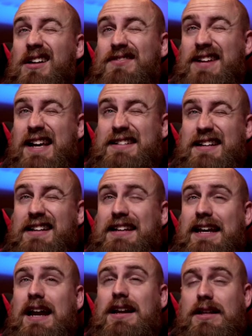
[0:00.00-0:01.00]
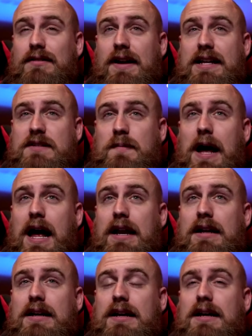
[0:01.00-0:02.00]
testing to get it to the right spot.
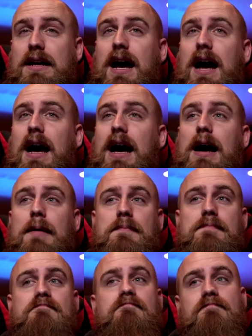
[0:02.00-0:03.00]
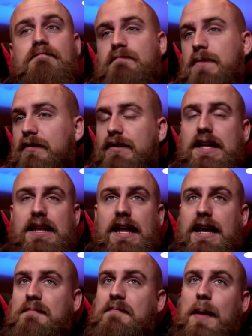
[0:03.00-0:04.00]
Um, but really,
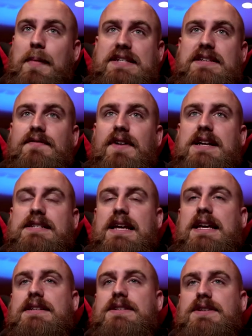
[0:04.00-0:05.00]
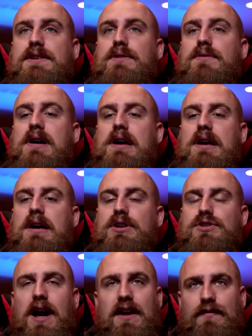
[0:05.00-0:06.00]
like my best advice is to
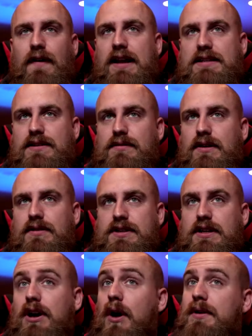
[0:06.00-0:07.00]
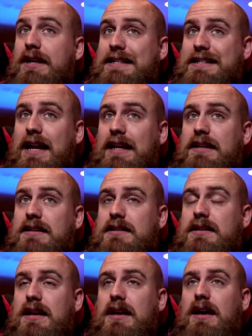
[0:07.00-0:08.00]
try and fine tune those encoding
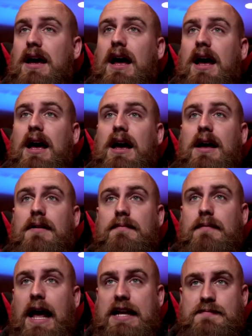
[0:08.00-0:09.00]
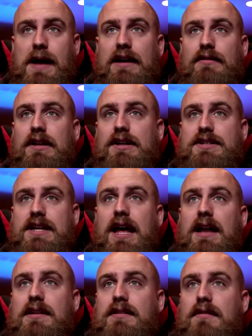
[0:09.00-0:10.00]
settings. Uh, as Matt Griller
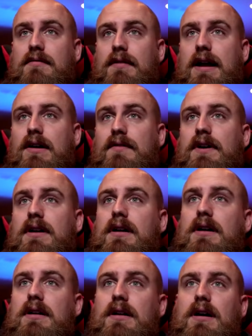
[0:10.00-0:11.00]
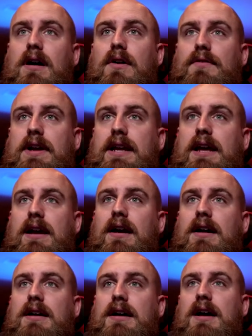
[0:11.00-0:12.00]
said right over over
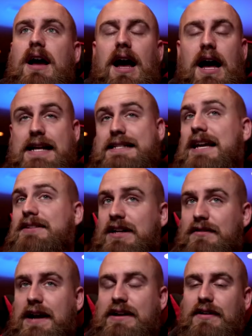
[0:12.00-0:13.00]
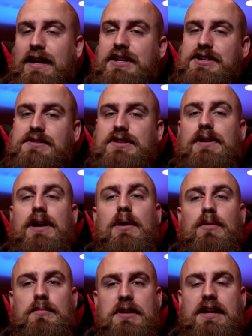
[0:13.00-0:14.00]
here, uh, it sounds like a rendering issue, so it
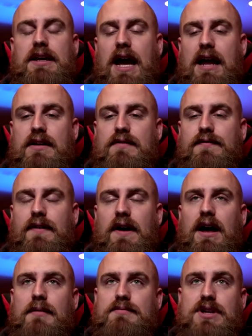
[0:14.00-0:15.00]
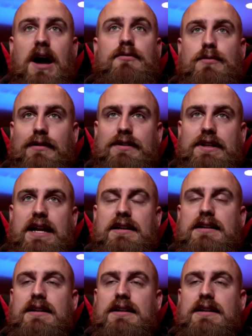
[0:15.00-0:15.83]
would be kind of um, software related